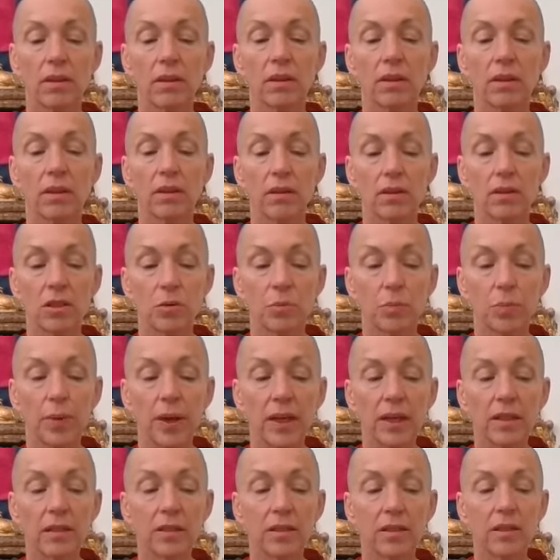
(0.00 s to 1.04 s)
the
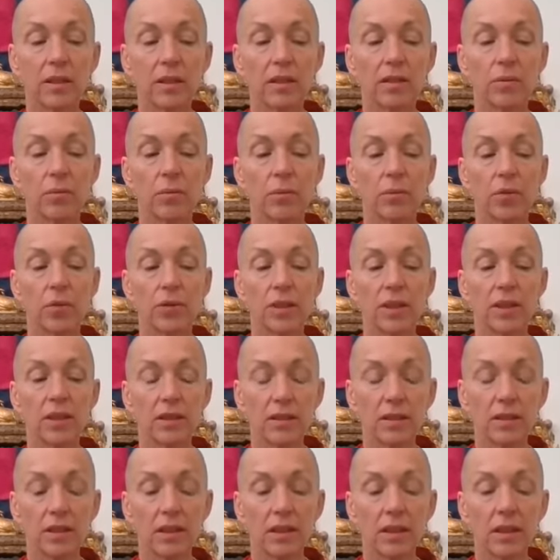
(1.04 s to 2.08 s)
space that the body
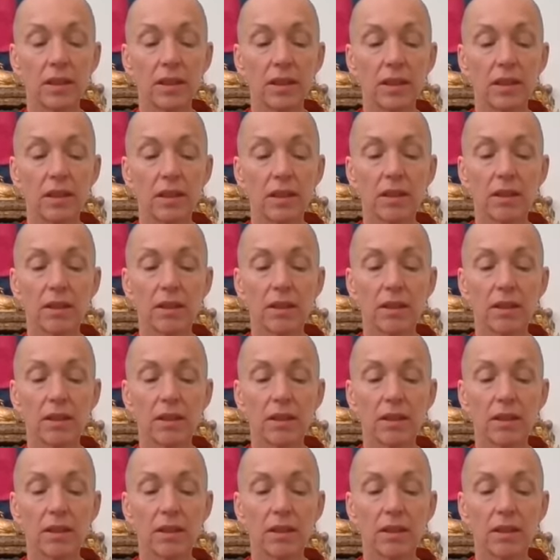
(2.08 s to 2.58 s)
is in.